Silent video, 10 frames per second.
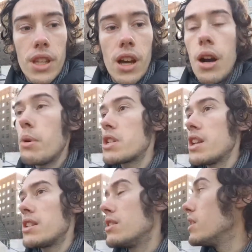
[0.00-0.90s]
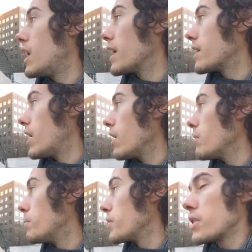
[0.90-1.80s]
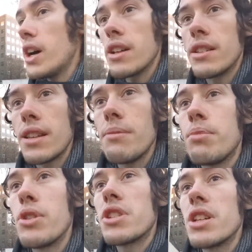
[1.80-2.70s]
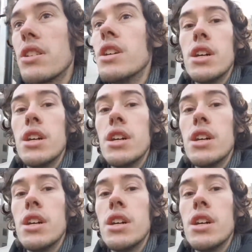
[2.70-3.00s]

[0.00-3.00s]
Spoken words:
How much did you like Harry Potter at a 10-point scale?